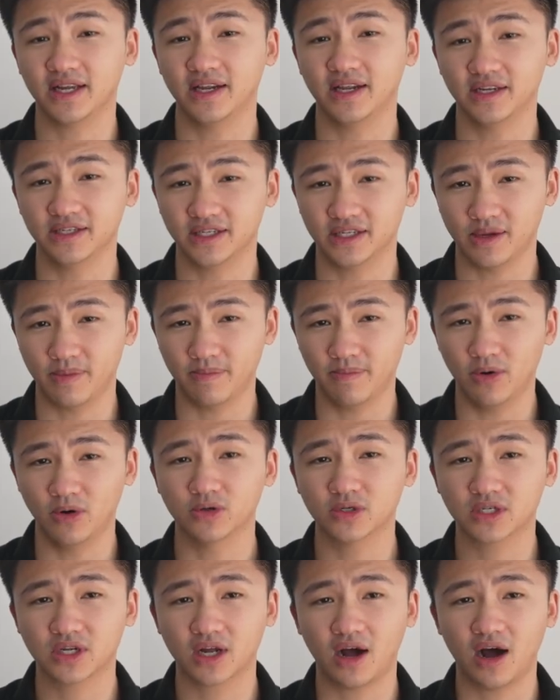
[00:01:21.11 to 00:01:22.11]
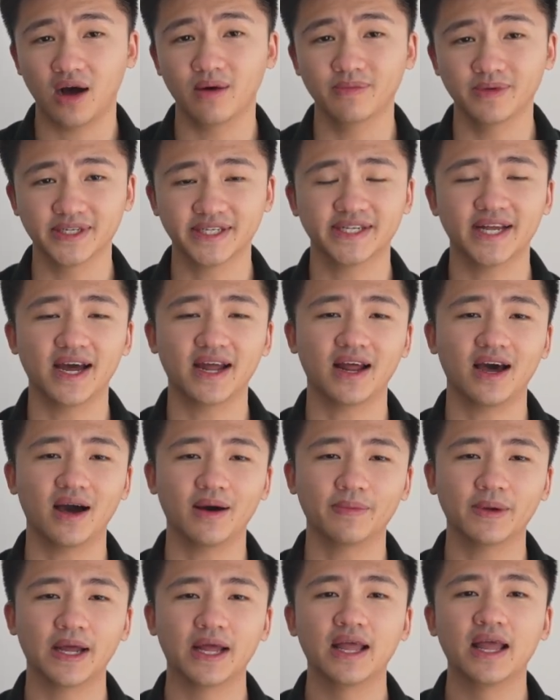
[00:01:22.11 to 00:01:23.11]
it is the most common
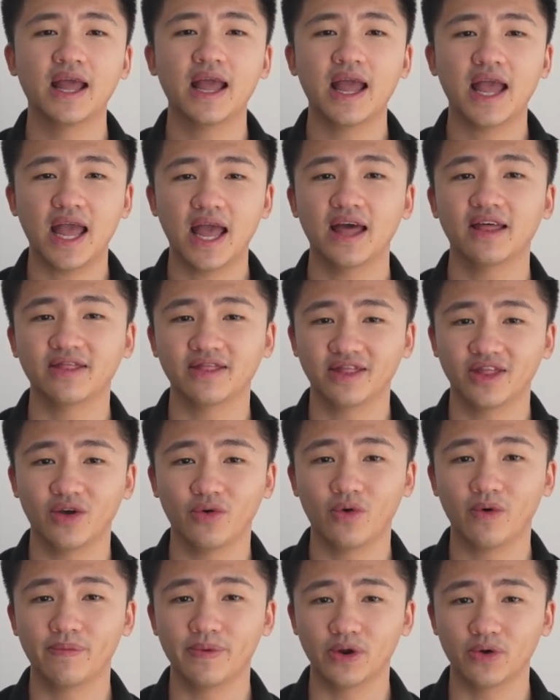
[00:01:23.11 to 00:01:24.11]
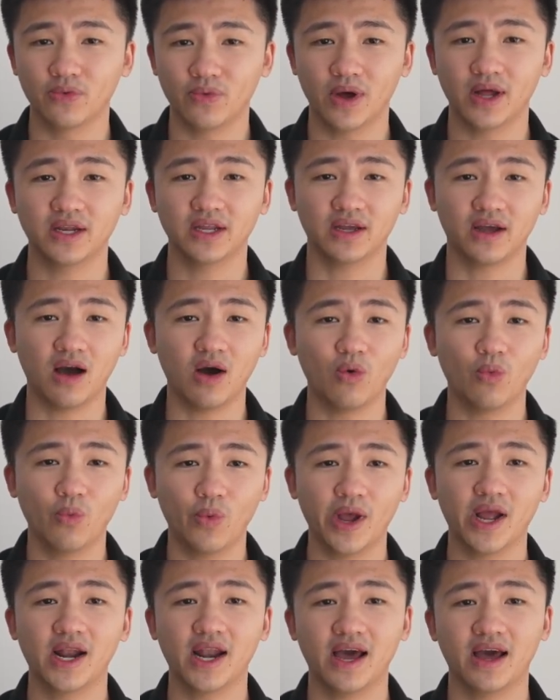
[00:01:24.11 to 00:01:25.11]
setup and they will be running on
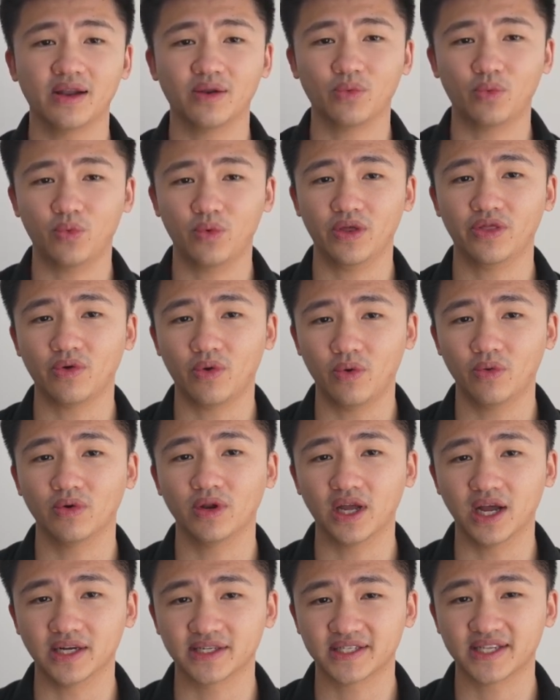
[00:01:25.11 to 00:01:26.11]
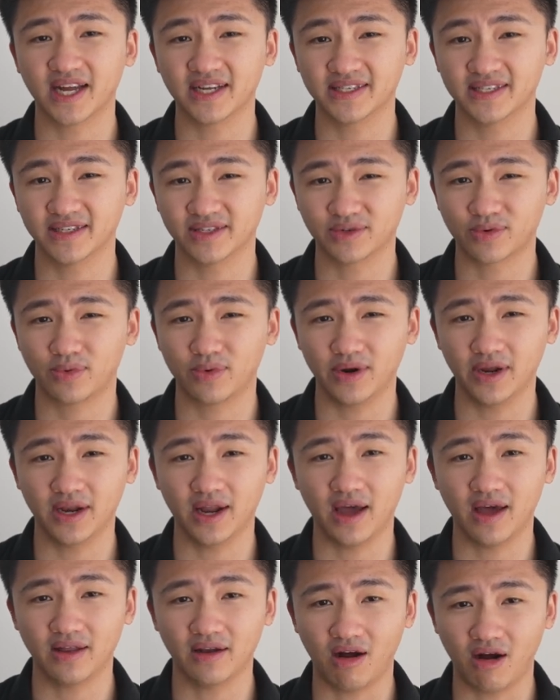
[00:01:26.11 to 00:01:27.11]
Wayland with only Assassin's Creed
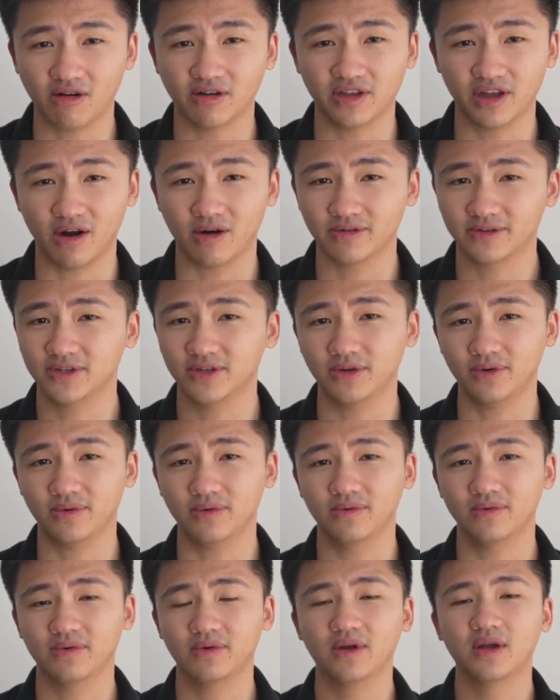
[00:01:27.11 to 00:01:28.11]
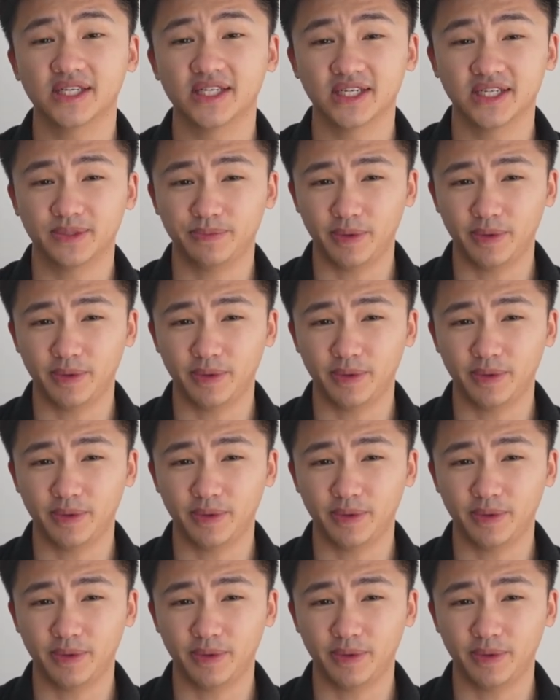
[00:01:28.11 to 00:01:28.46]
and RDR2. This is